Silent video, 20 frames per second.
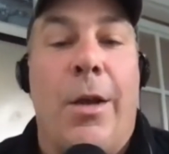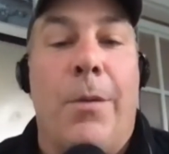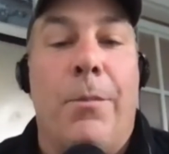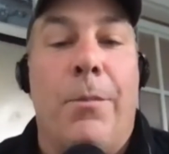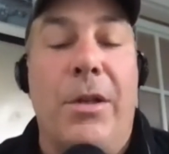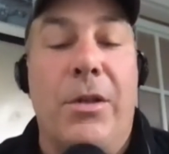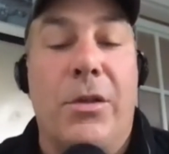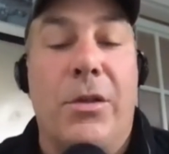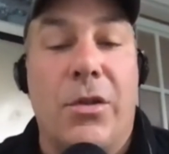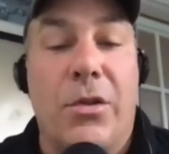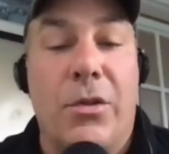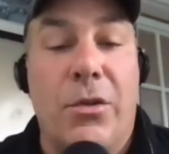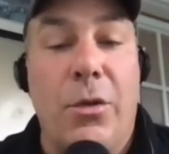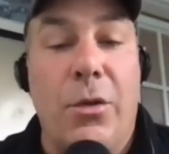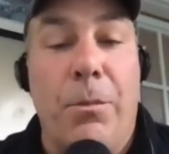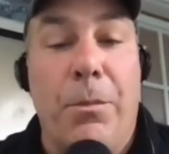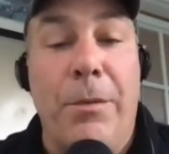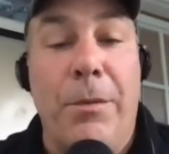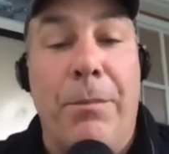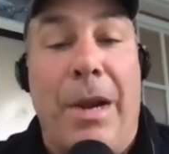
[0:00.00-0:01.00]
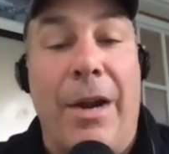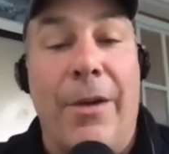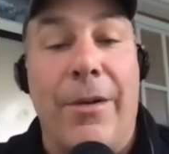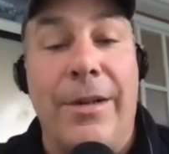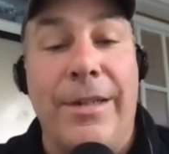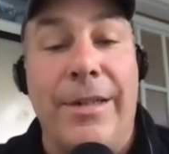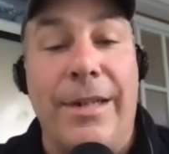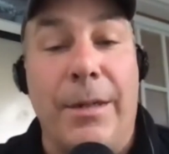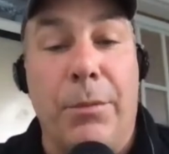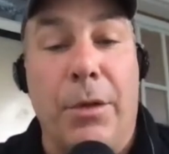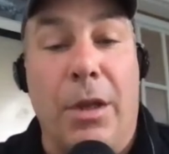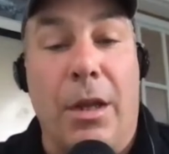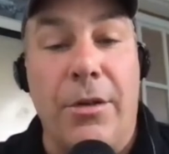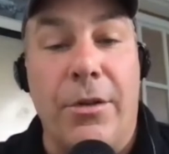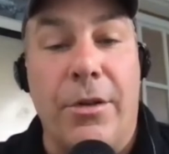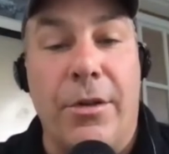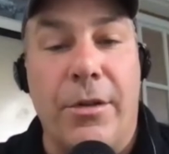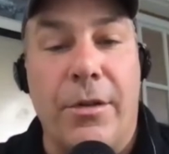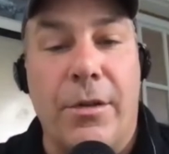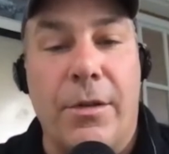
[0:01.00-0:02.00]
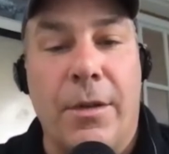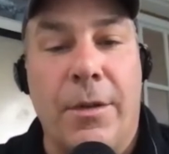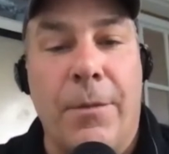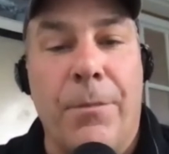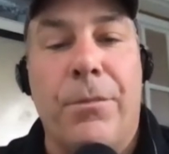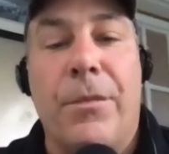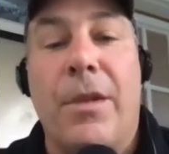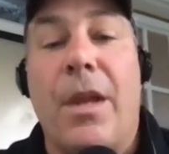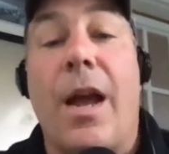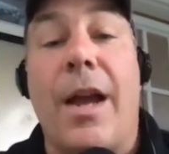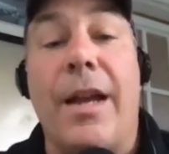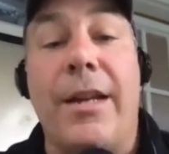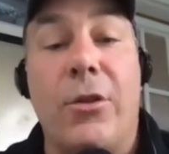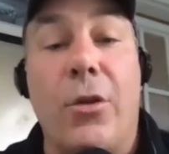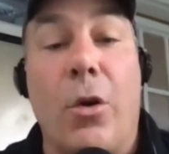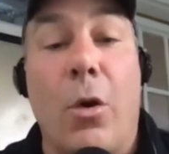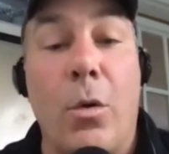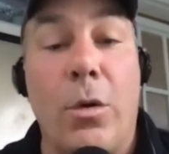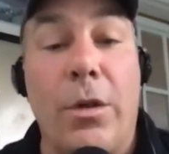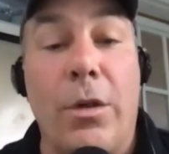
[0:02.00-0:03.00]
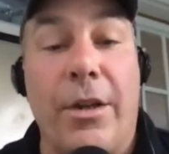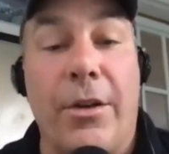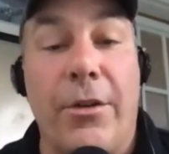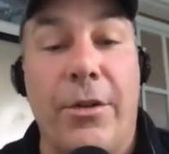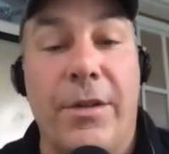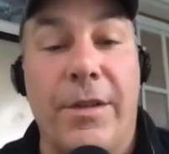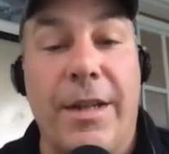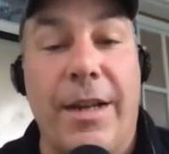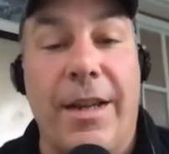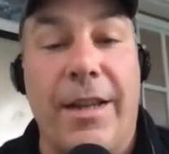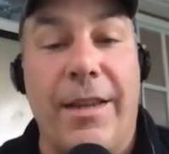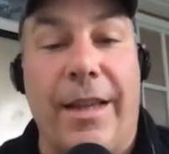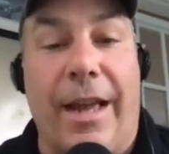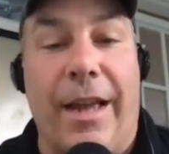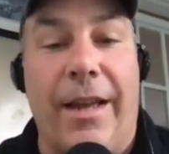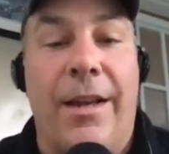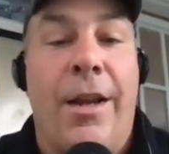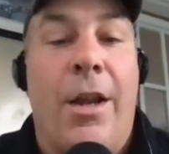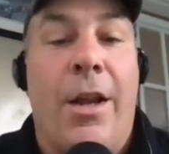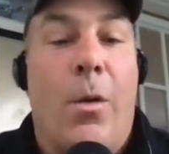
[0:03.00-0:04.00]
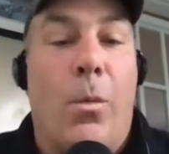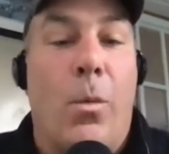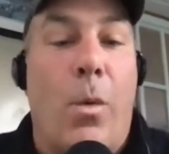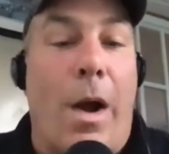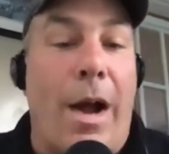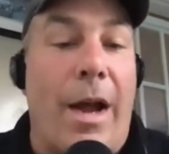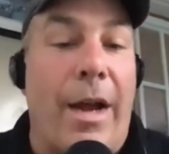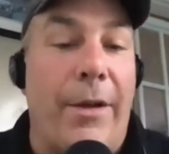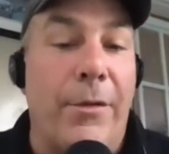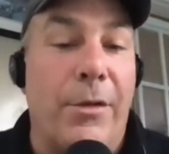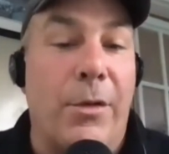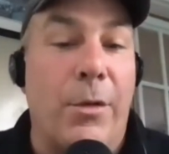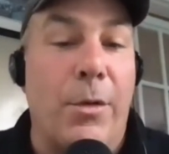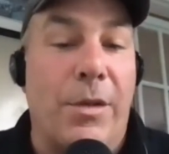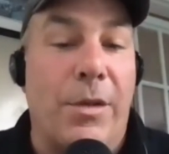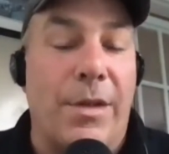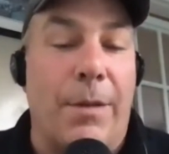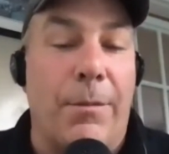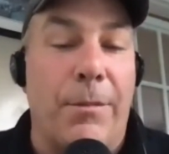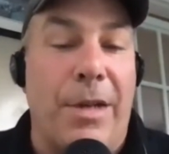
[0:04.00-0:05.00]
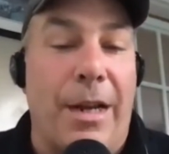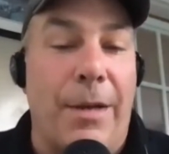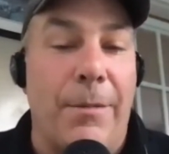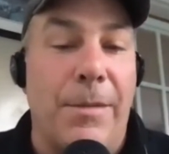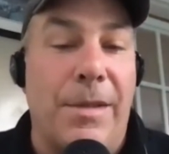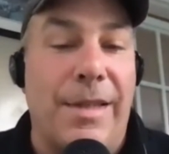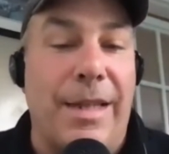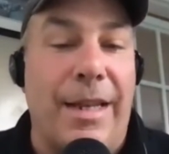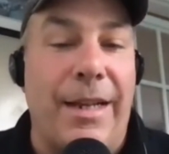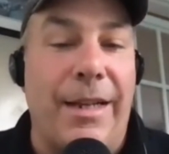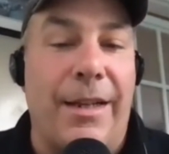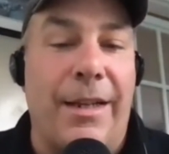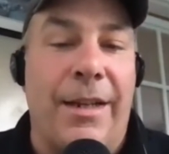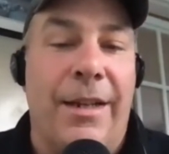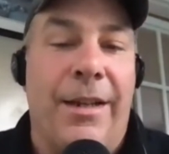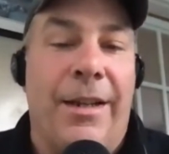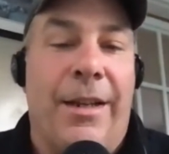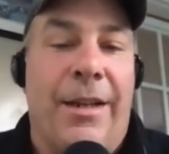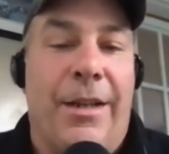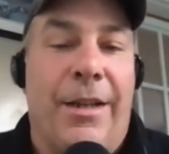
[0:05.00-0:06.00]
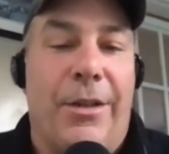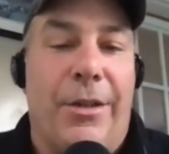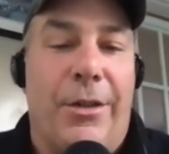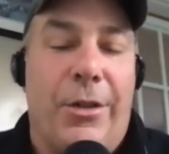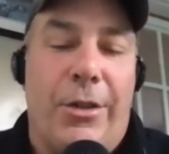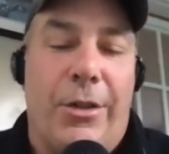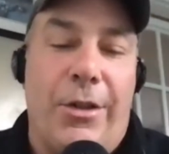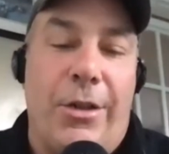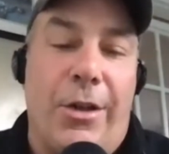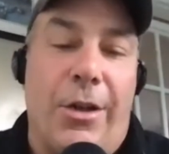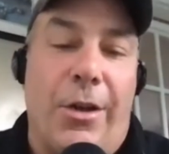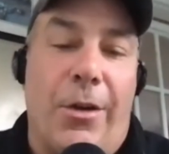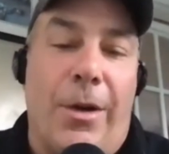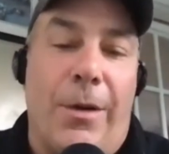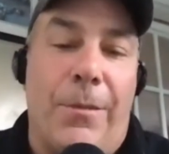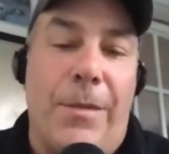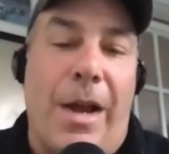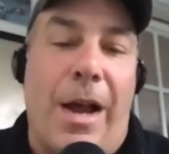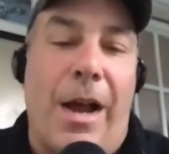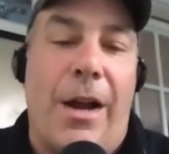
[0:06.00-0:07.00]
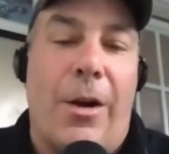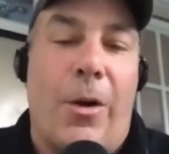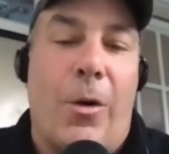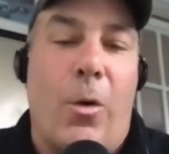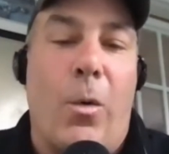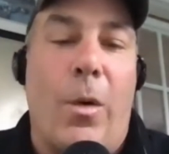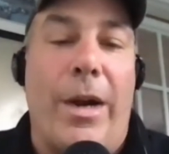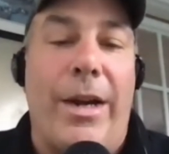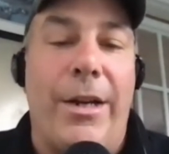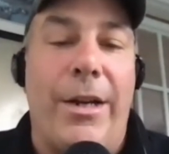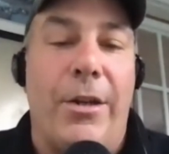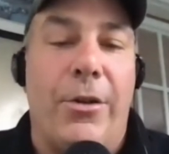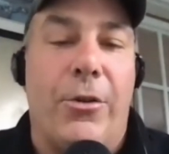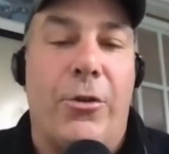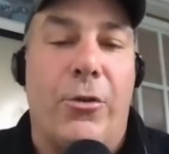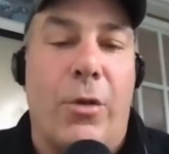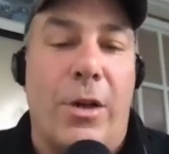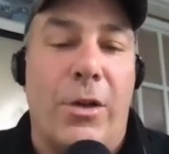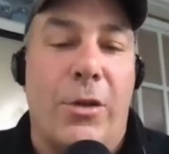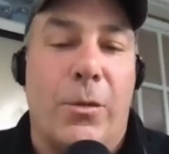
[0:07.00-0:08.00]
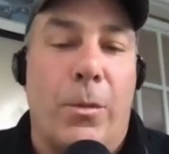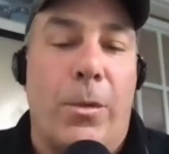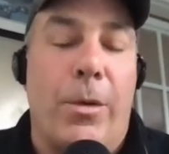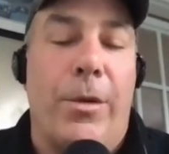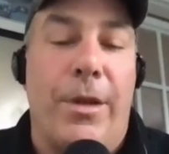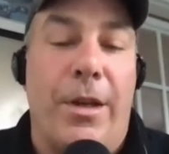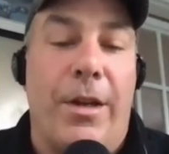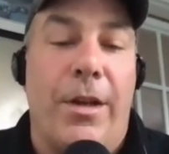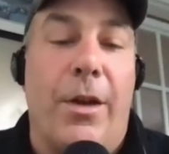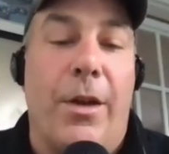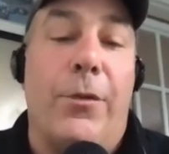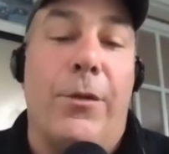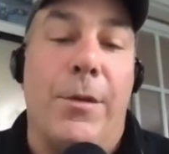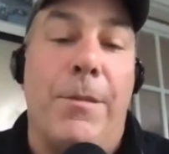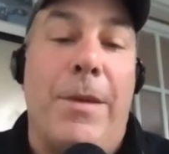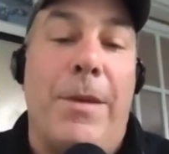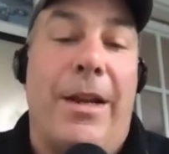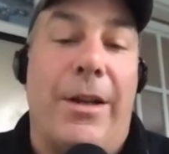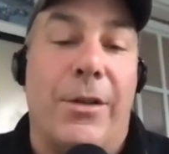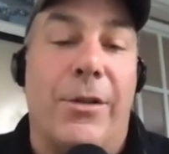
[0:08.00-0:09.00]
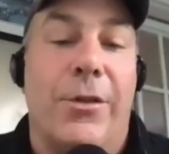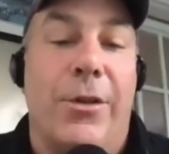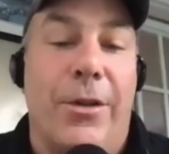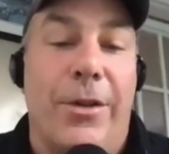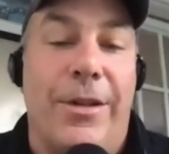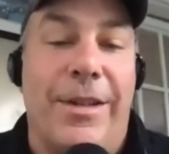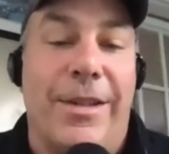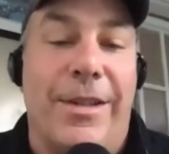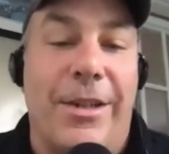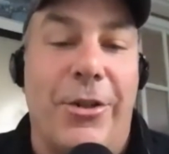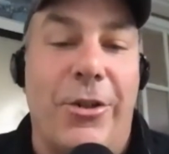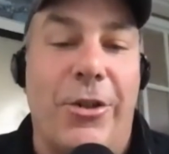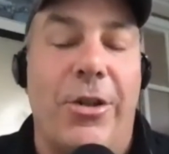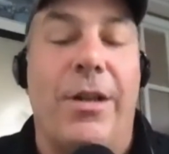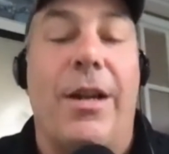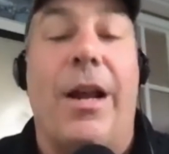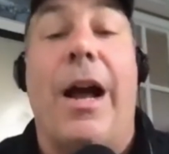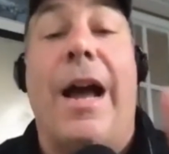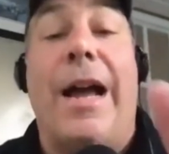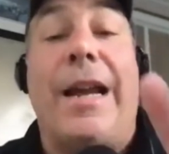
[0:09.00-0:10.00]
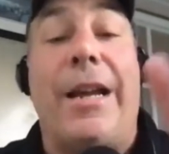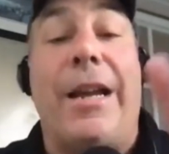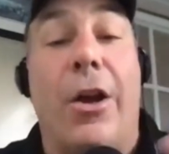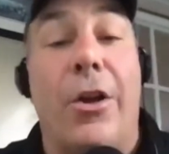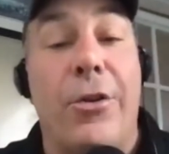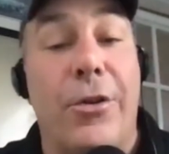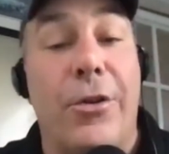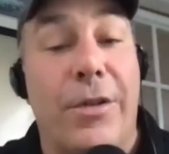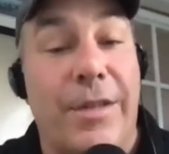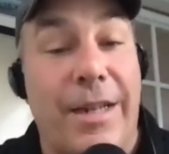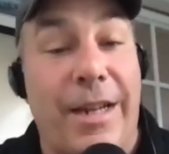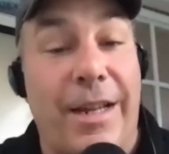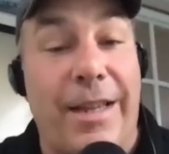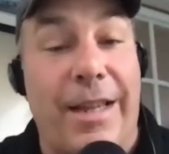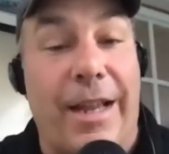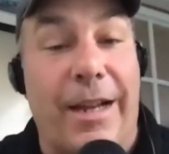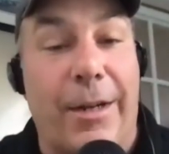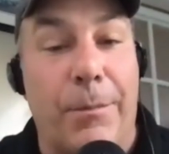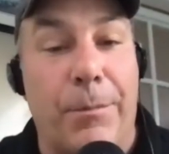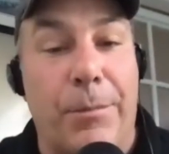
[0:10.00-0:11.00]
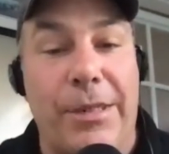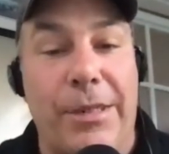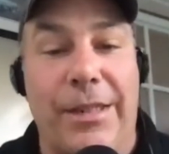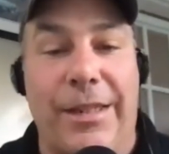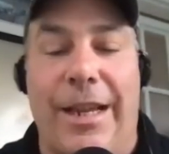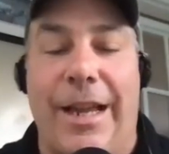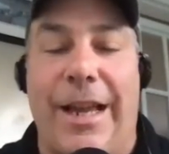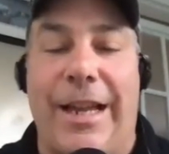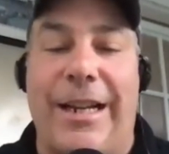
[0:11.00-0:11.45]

But stupid parenting blunders, I totally understand that. Wives who sometimes think, I'm not quite trustworthy enough to make a certain decision. I understand that completely.